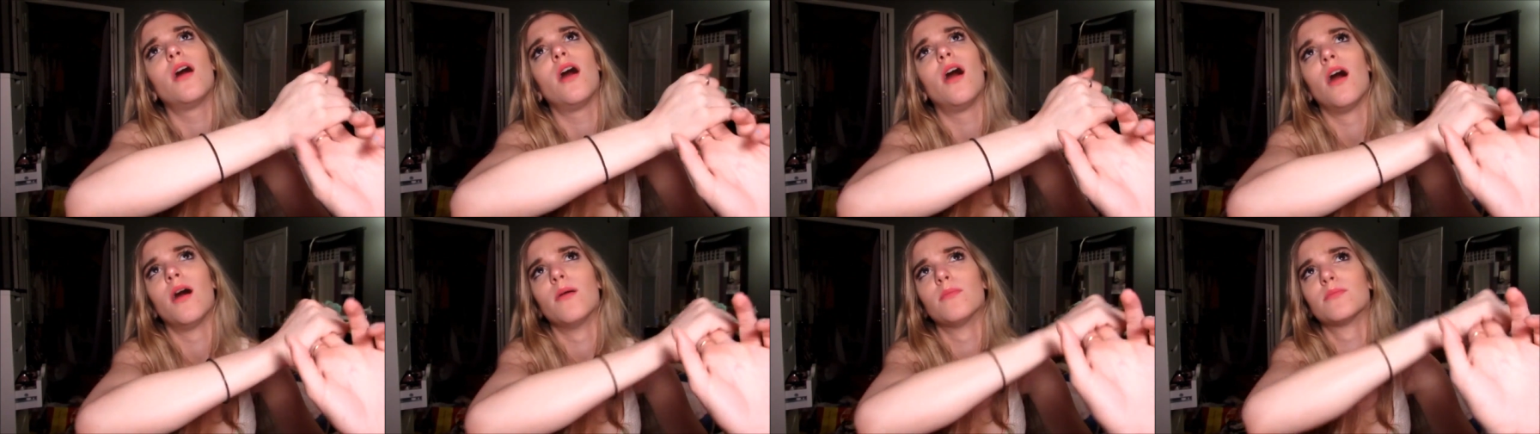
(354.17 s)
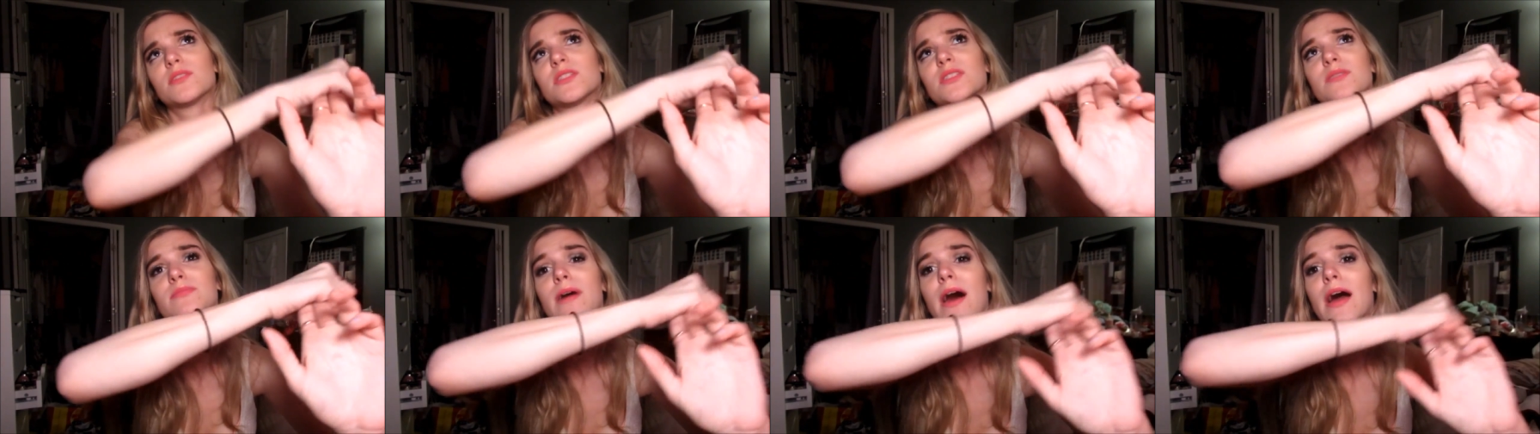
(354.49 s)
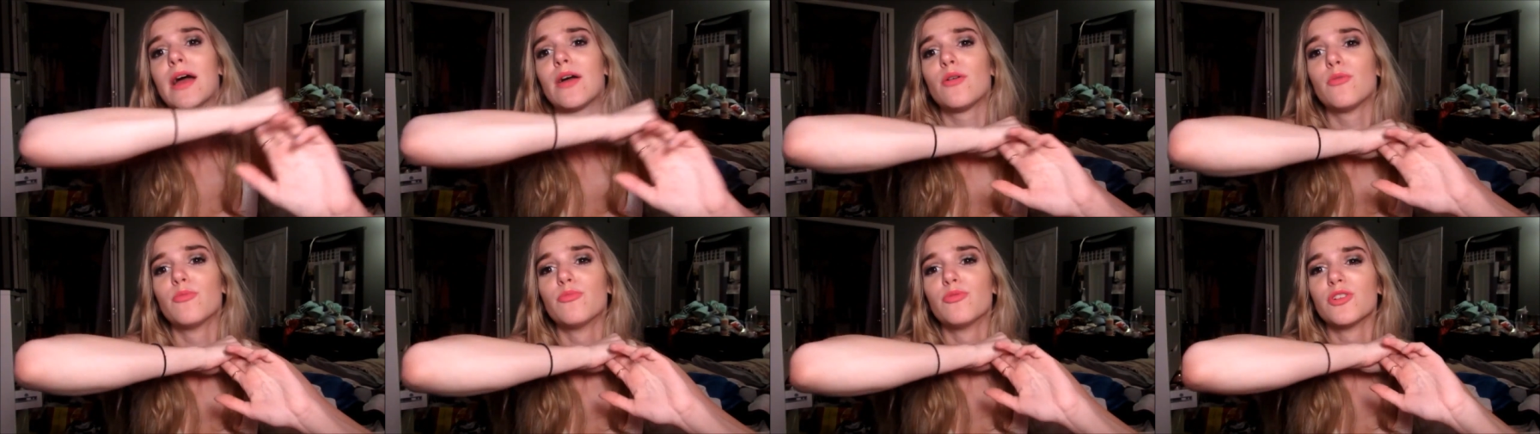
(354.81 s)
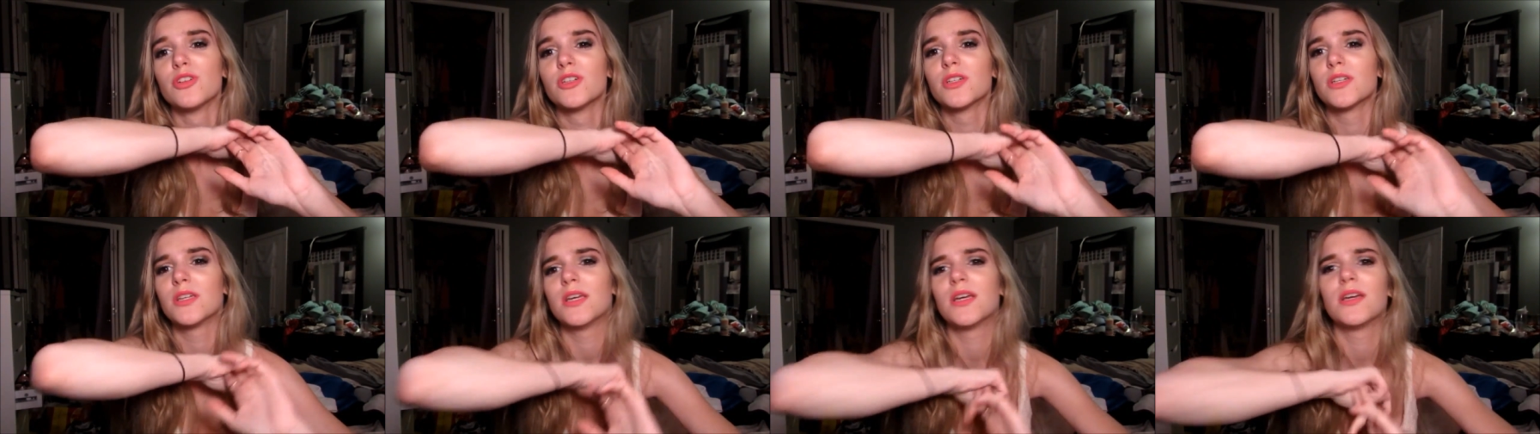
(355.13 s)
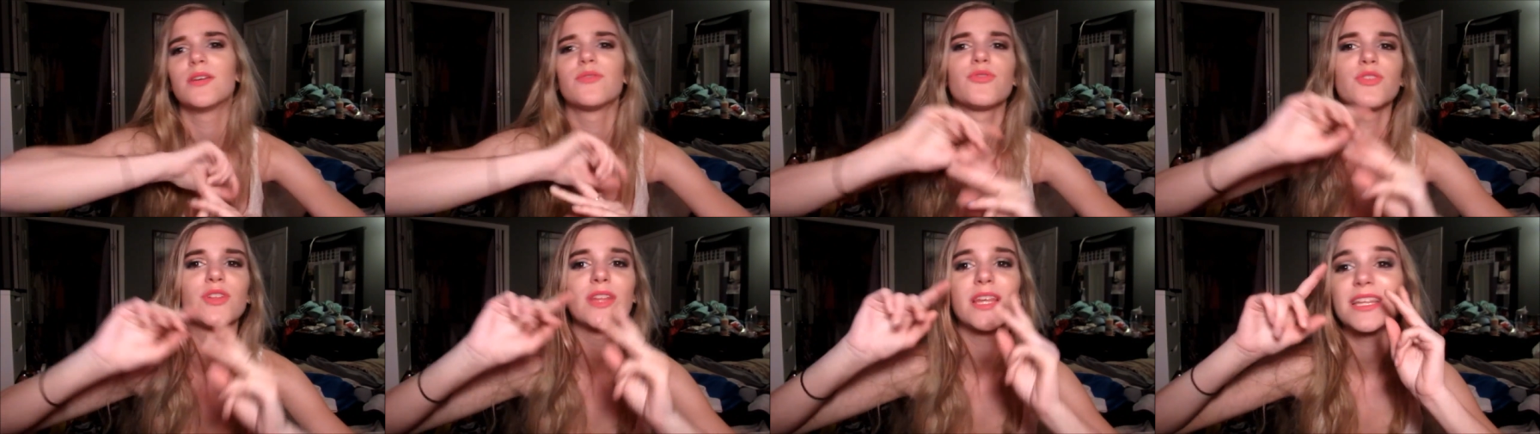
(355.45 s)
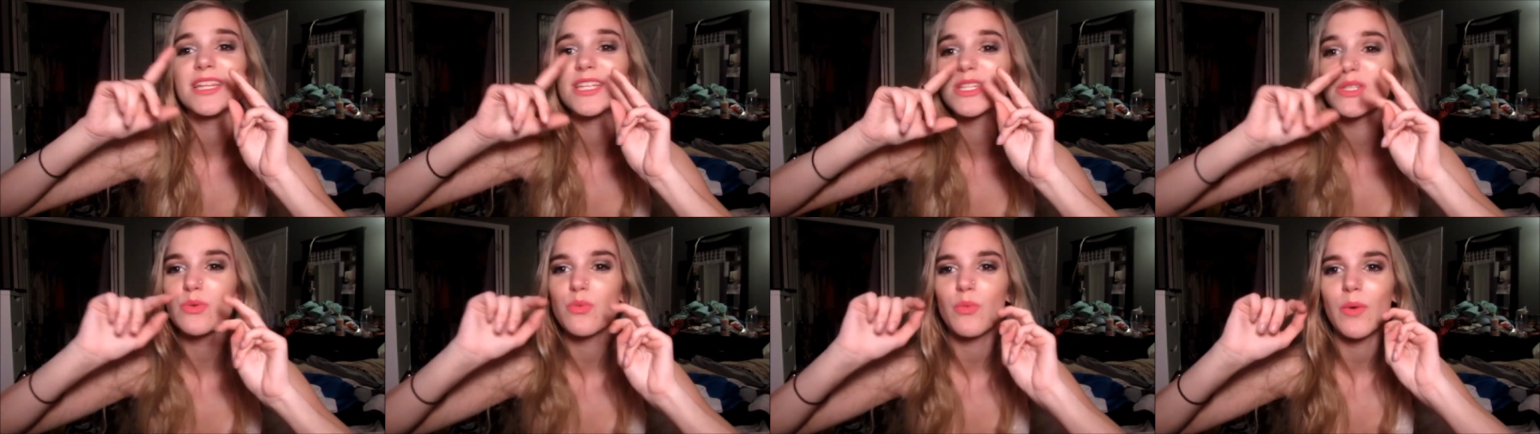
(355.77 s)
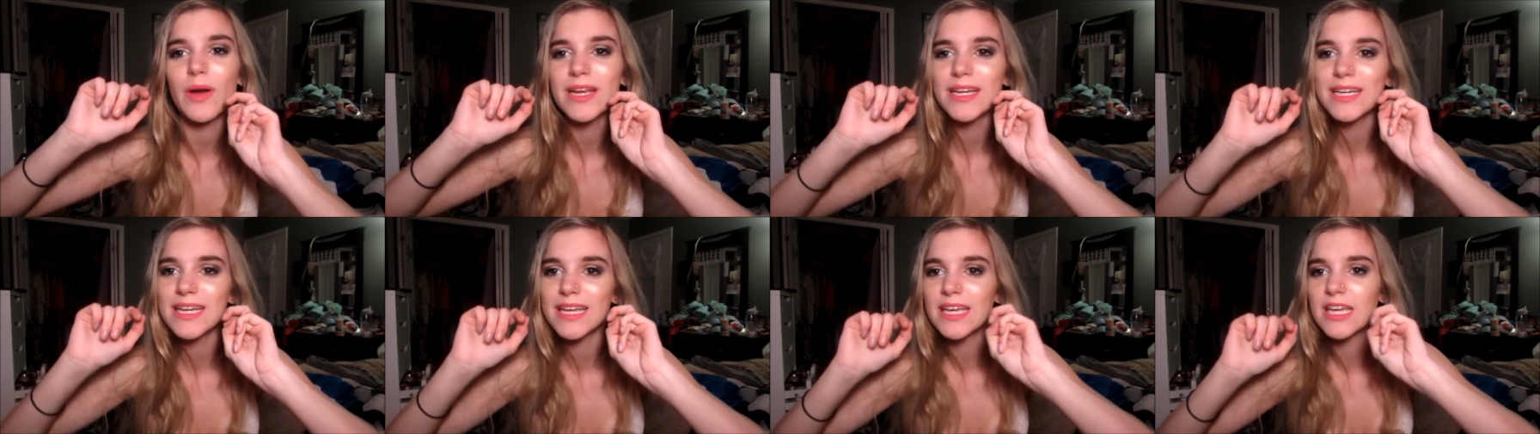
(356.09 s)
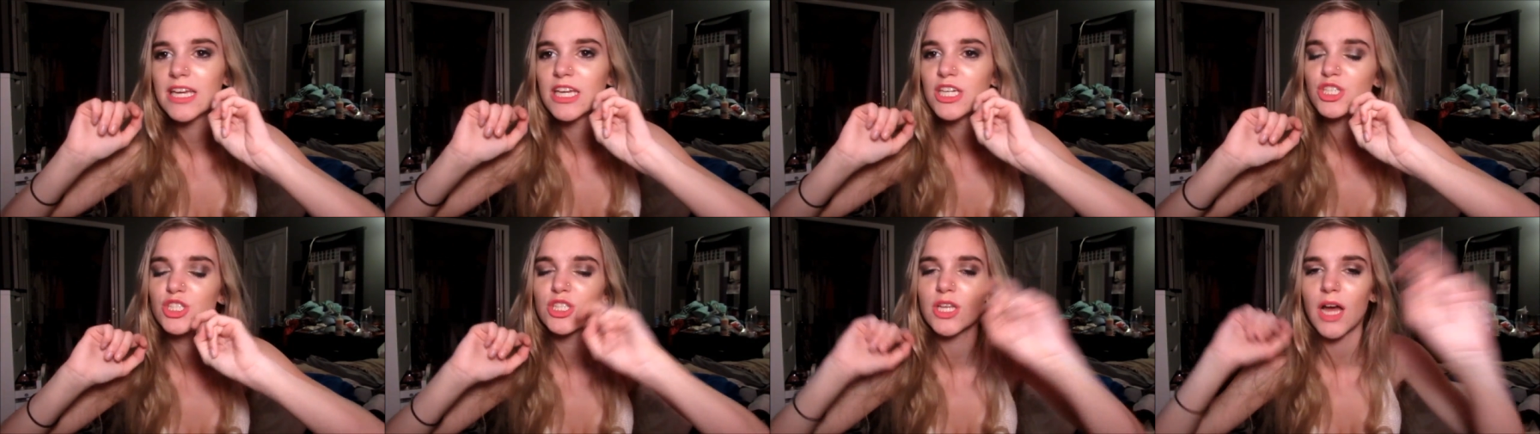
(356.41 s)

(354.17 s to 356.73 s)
Um, Smile Brilliant for like this whitening ish